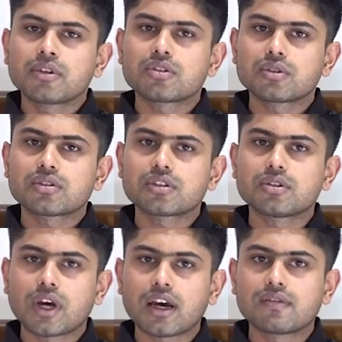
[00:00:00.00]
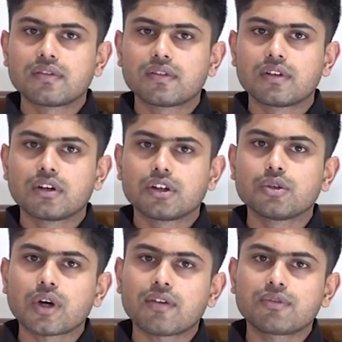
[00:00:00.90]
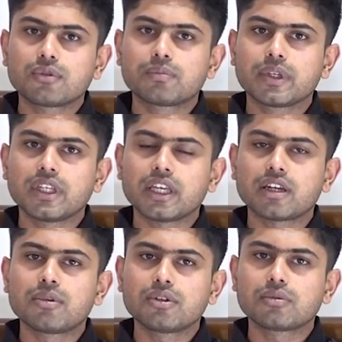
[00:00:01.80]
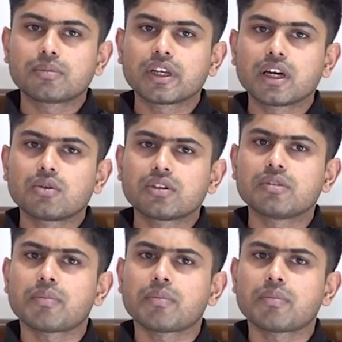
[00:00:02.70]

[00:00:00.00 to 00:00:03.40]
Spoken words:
resources you have to be able to bring out the